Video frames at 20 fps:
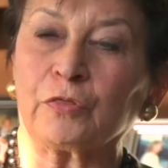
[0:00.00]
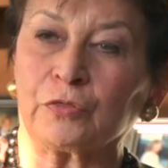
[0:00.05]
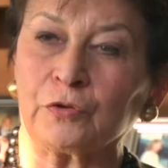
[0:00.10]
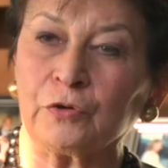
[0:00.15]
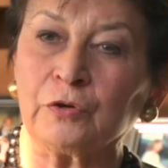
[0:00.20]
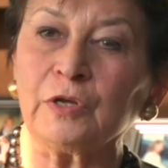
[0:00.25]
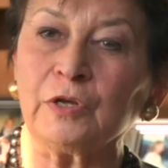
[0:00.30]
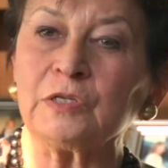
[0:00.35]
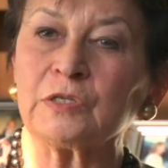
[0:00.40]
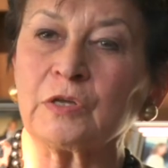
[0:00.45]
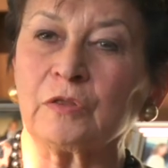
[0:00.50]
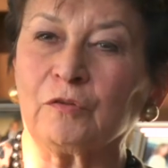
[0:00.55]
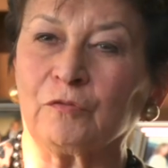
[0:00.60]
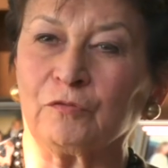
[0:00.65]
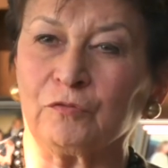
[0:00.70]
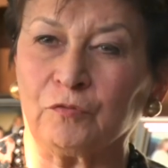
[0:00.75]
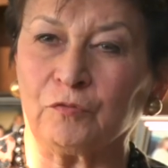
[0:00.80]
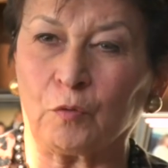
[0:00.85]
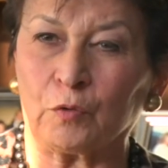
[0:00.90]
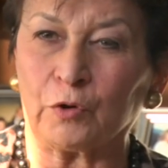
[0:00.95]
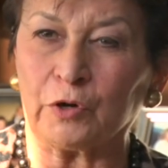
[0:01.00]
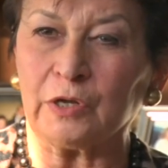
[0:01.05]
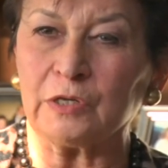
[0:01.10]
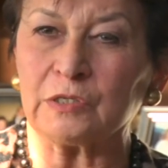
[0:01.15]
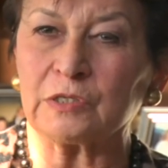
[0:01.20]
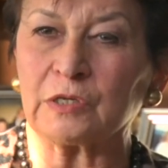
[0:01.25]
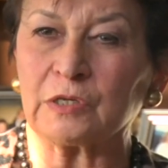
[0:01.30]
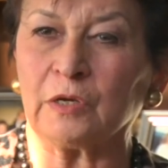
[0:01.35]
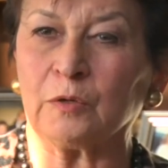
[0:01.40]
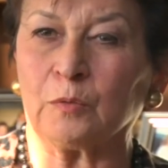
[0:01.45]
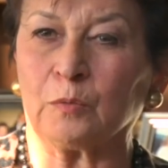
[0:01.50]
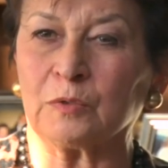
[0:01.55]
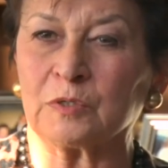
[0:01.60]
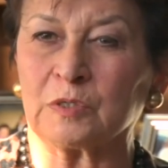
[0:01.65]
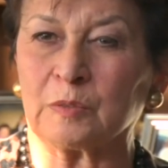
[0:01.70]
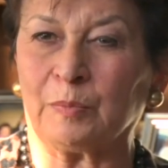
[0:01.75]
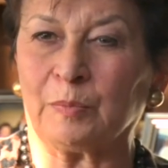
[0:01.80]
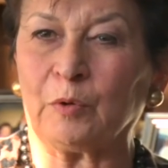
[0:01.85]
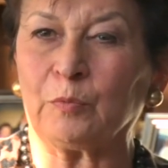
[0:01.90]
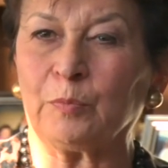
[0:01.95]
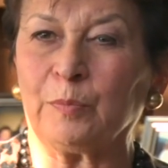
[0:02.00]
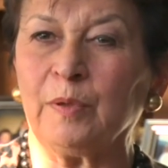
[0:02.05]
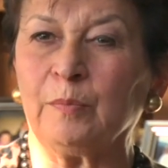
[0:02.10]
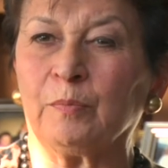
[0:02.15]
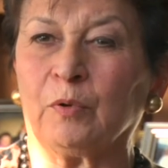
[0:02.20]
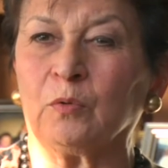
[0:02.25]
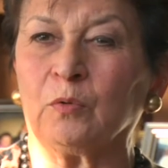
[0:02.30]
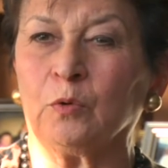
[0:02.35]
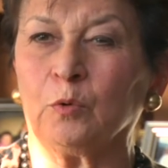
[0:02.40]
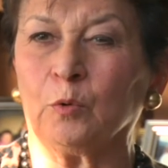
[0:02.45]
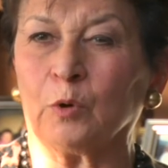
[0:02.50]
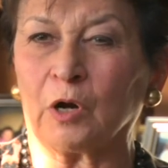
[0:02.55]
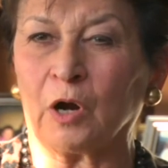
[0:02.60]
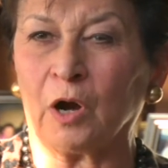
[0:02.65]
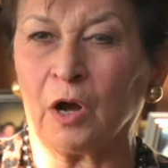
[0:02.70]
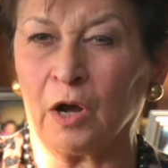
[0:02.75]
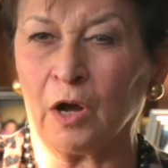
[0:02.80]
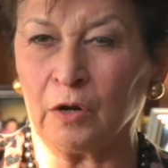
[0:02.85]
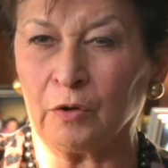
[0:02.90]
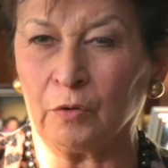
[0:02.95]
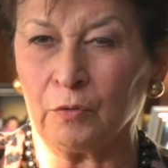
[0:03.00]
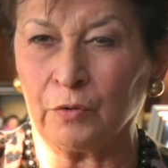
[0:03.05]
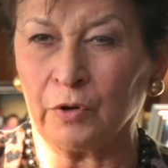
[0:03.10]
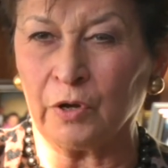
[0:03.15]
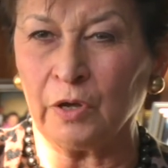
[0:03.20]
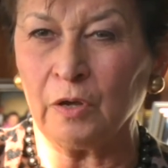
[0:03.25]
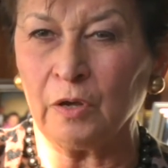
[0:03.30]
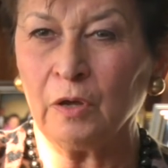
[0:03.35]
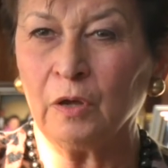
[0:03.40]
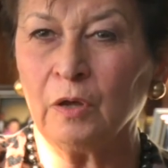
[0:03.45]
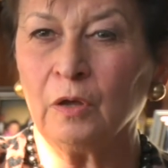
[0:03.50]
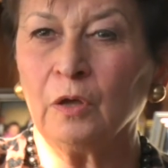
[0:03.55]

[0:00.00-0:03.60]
30s and the 40s, it was about people who were hungry,